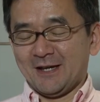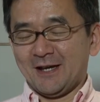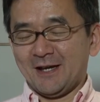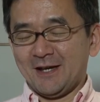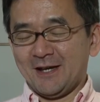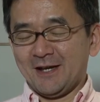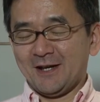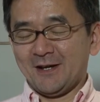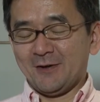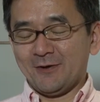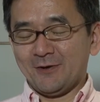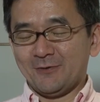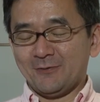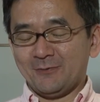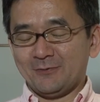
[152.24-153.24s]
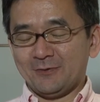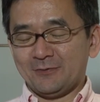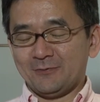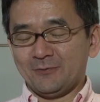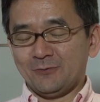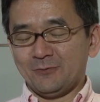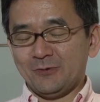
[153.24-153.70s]
uh,
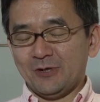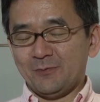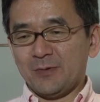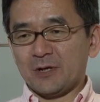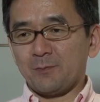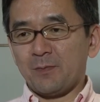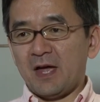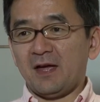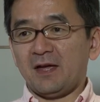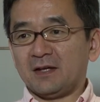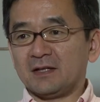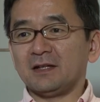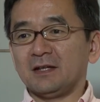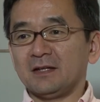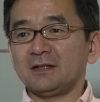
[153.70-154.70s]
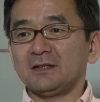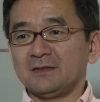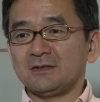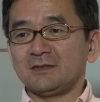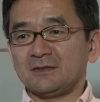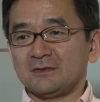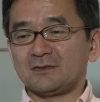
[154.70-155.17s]
very big band.
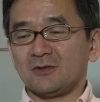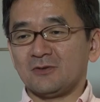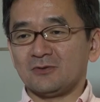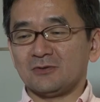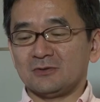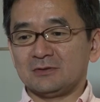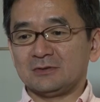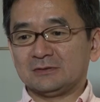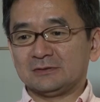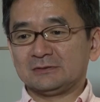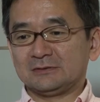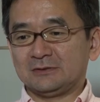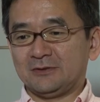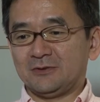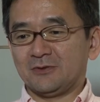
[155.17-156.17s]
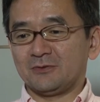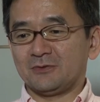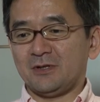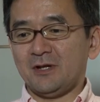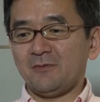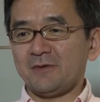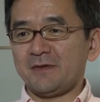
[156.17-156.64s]
So you know
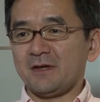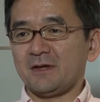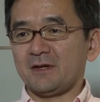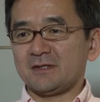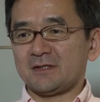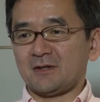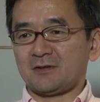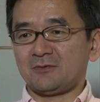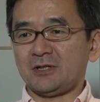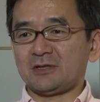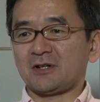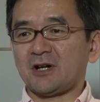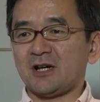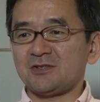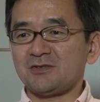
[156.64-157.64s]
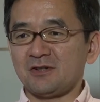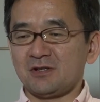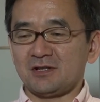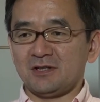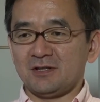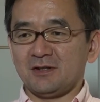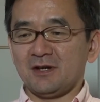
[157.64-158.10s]
everything is uh, quite
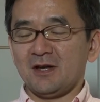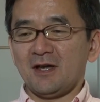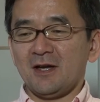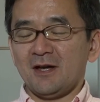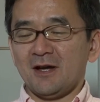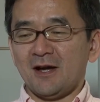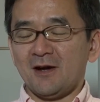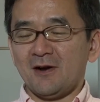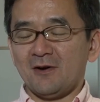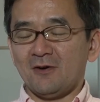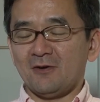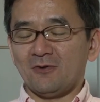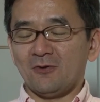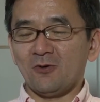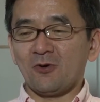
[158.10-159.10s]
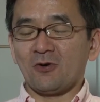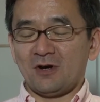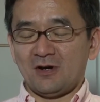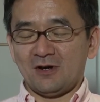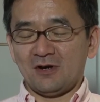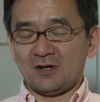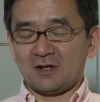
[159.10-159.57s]
casually, uh, or,
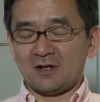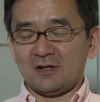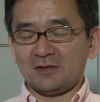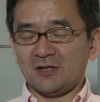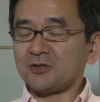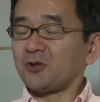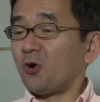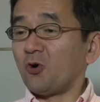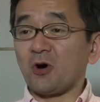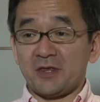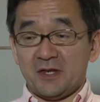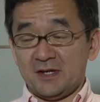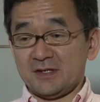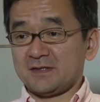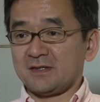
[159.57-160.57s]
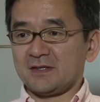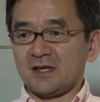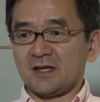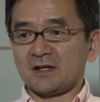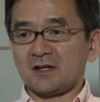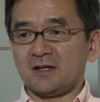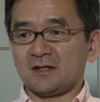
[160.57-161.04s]
uh, not organized,
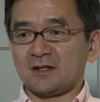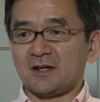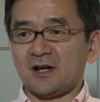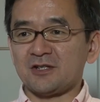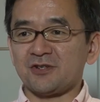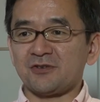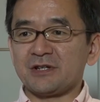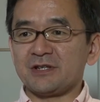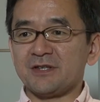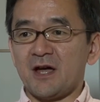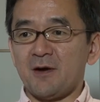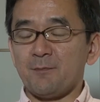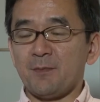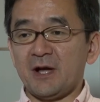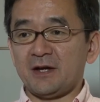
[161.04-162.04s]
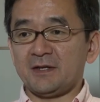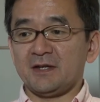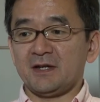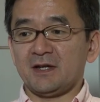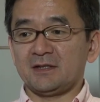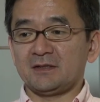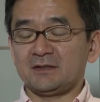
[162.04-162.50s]
like, casually done by
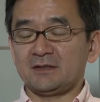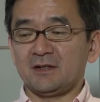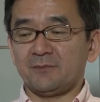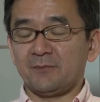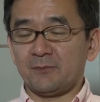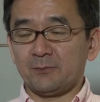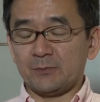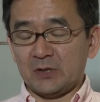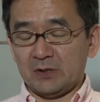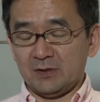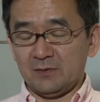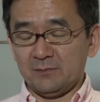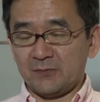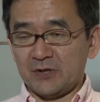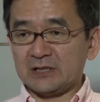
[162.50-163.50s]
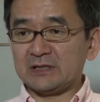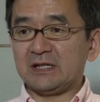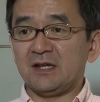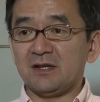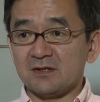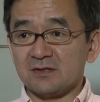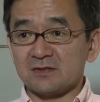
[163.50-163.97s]
the the
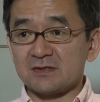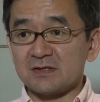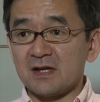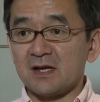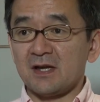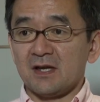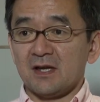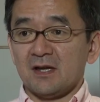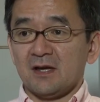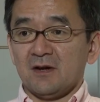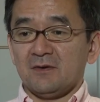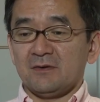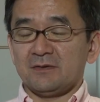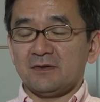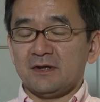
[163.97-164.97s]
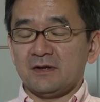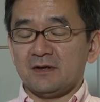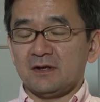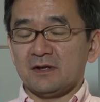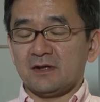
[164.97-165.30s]
volunteers, the,